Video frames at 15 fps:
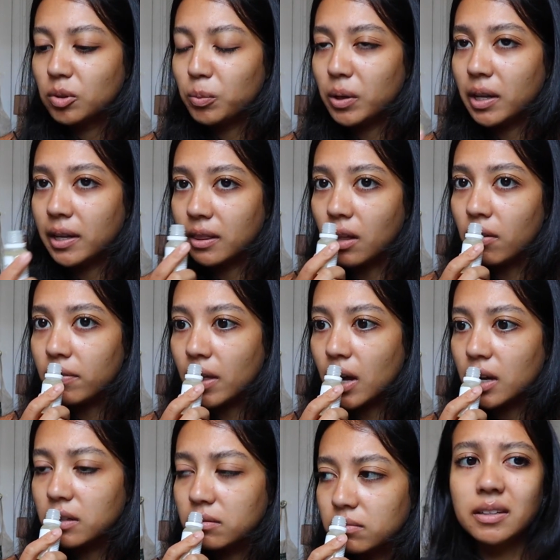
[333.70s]
Well, I love
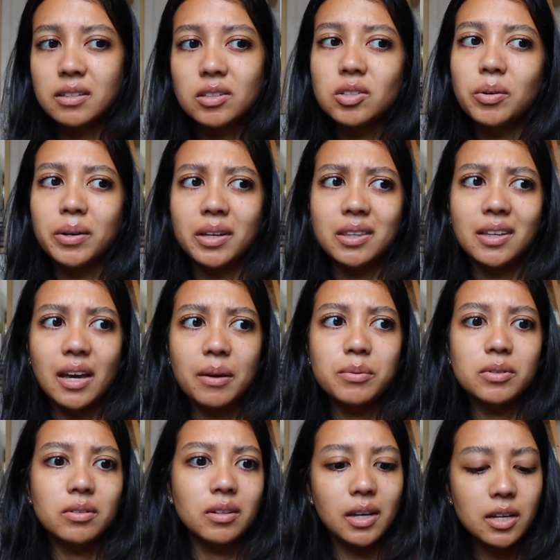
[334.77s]
that. And this is going in the
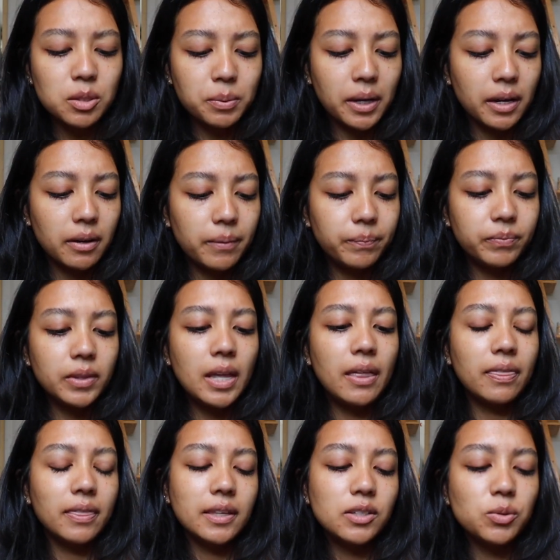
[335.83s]
absolutely yes pile.
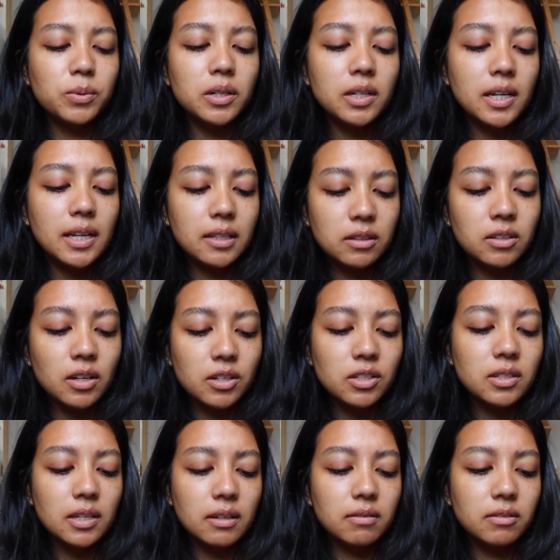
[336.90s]
This one
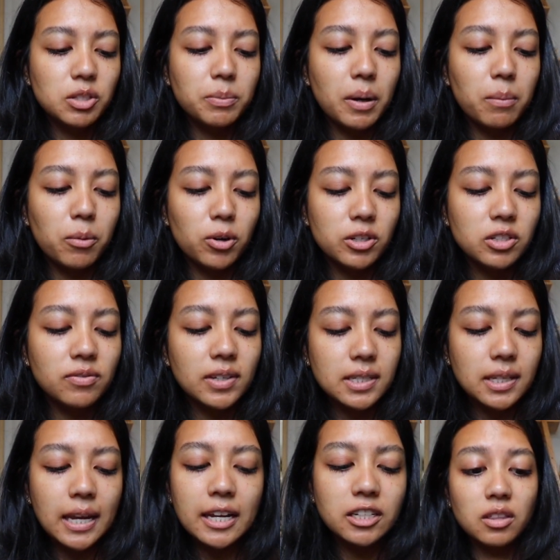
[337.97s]
does smell more
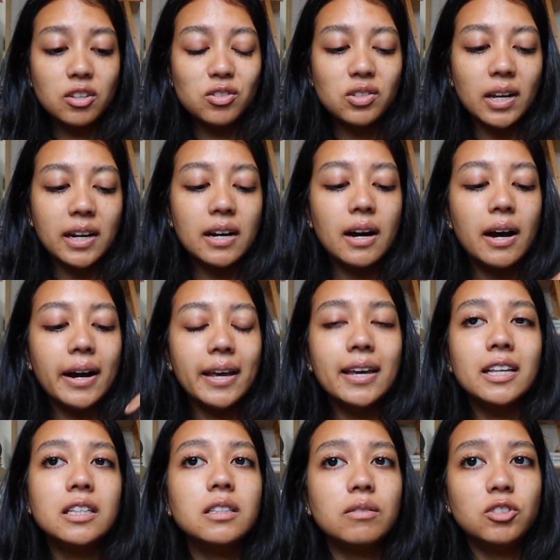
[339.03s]
sophisticated. There's like a
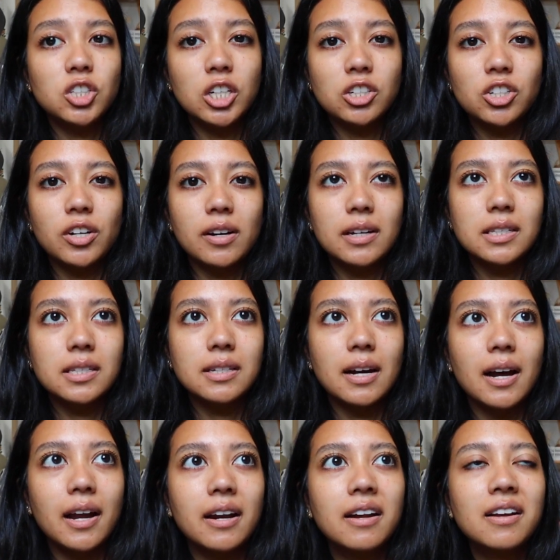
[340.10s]
hint of ginger. It's
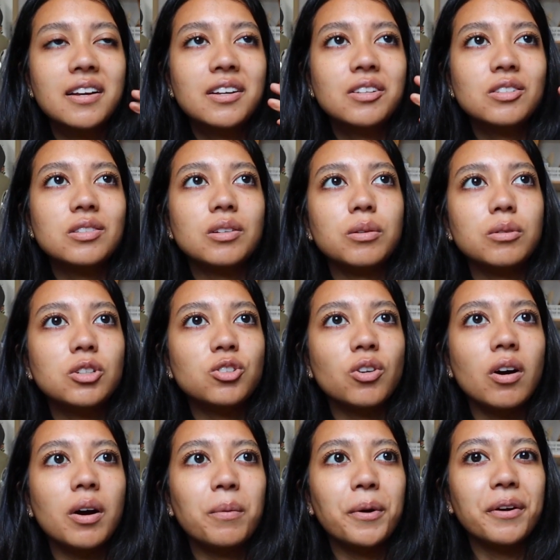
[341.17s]
not so
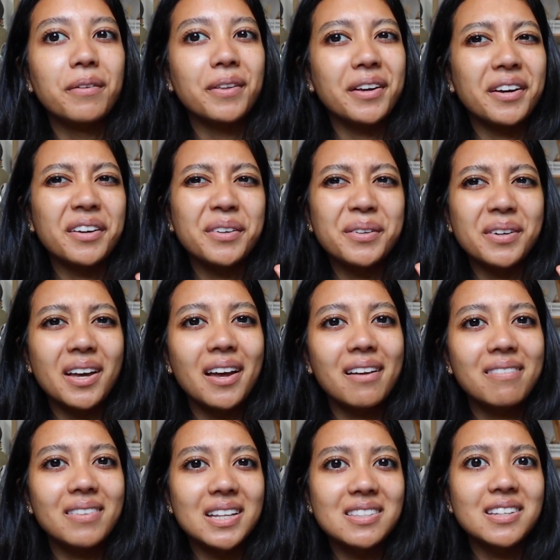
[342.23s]
strong where you're like, oh,
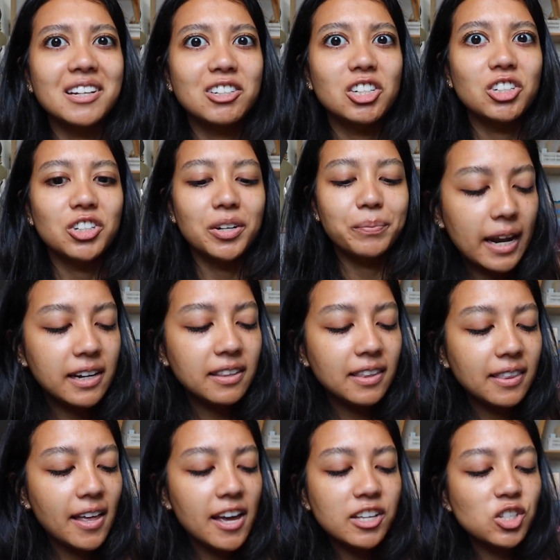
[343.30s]
okay, that's like ginger.
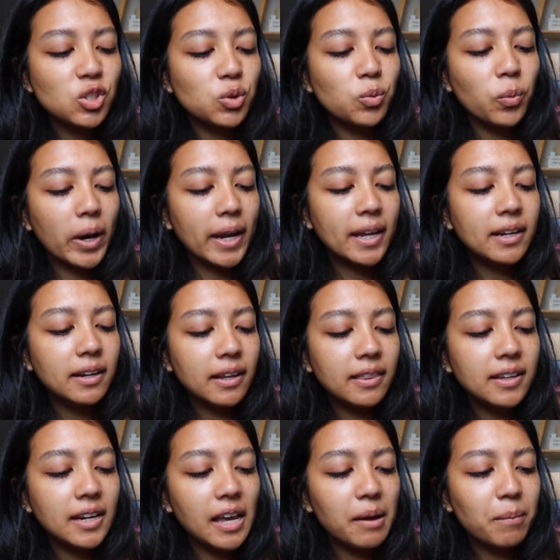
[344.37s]
Anything that has suede in
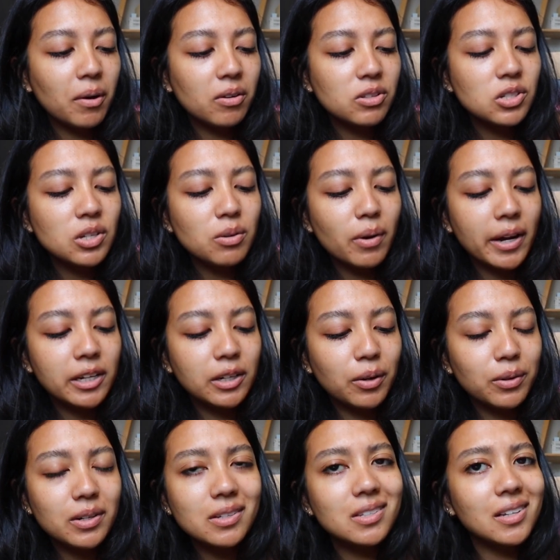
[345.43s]
the name also, I
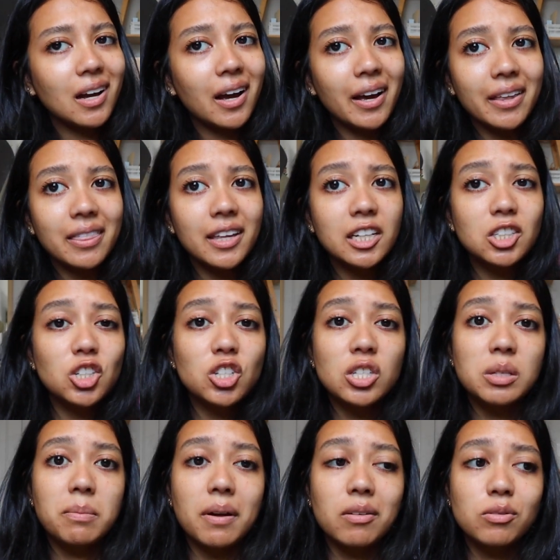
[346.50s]
noticed, I think
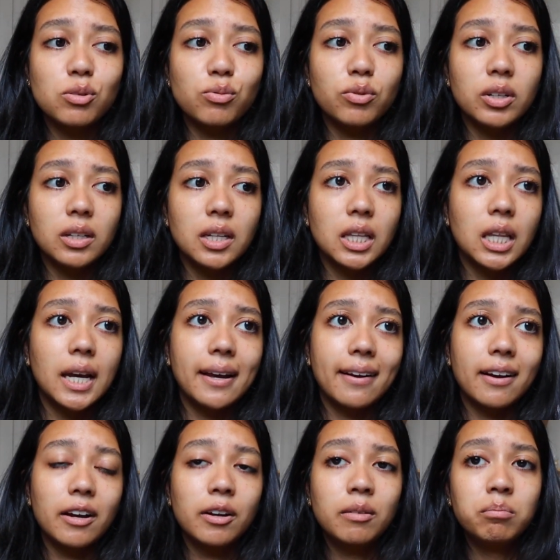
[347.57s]
just smells really
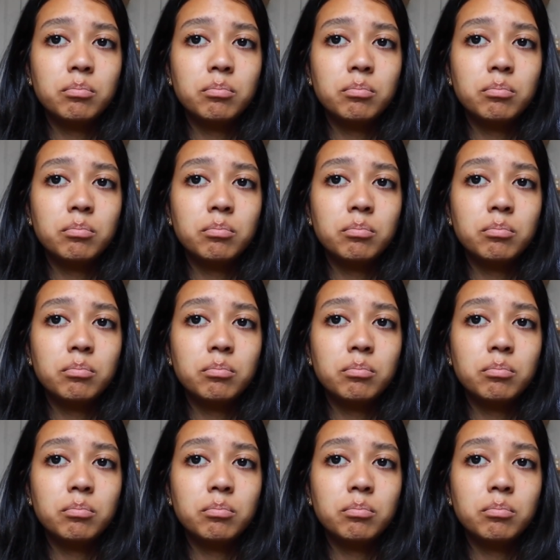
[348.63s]
like